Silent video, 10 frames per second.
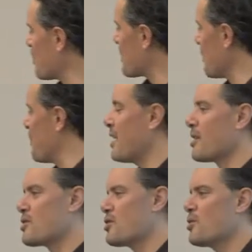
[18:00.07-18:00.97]

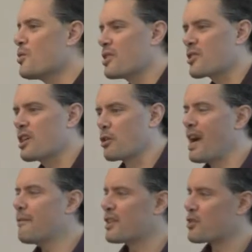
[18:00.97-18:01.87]
compared to the
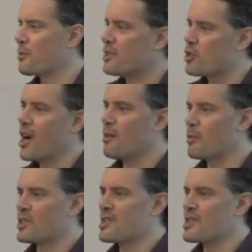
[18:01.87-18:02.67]
graphic screenshot where it's